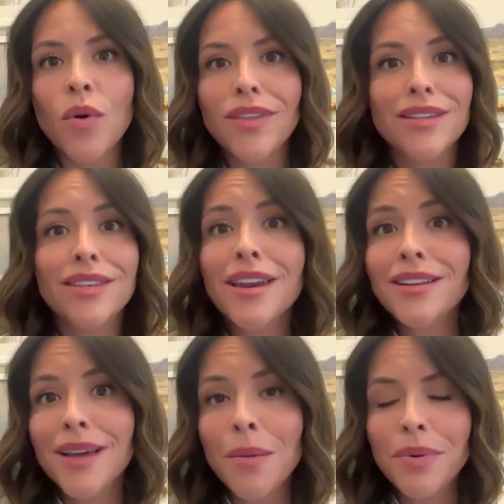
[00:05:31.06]
when the sun
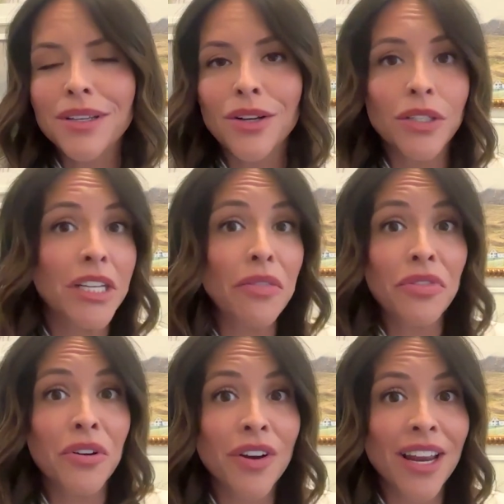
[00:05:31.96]
is up until
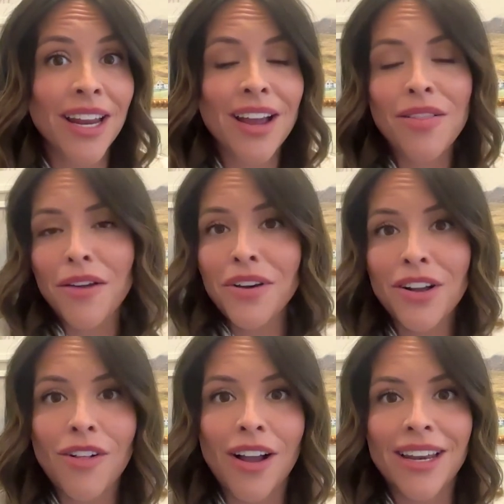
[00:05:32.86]
10:30, 11
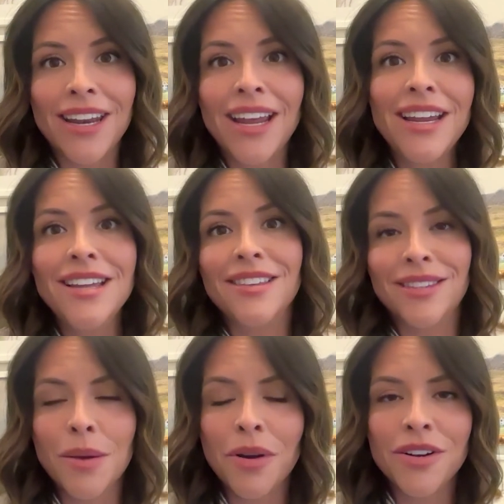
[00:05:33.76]
o'clock at night in the
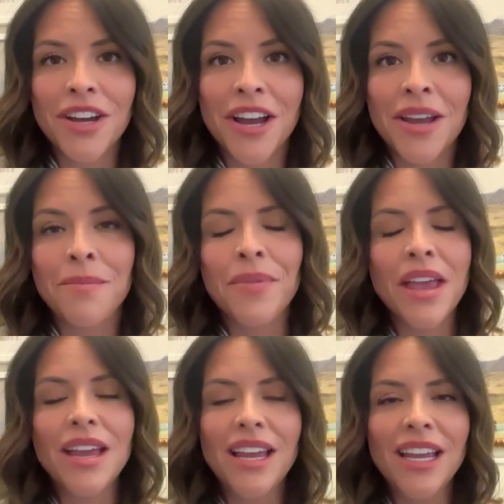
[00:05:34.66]
summertime,
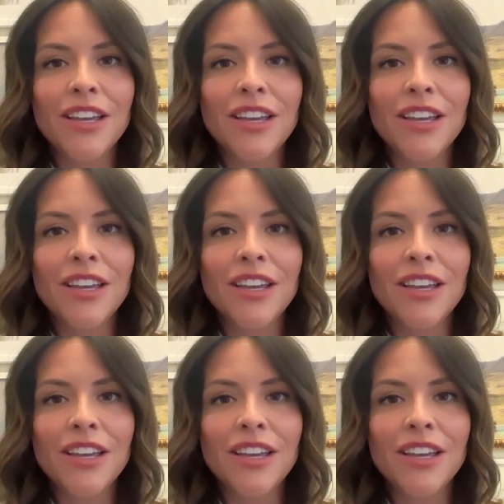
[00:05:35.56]
it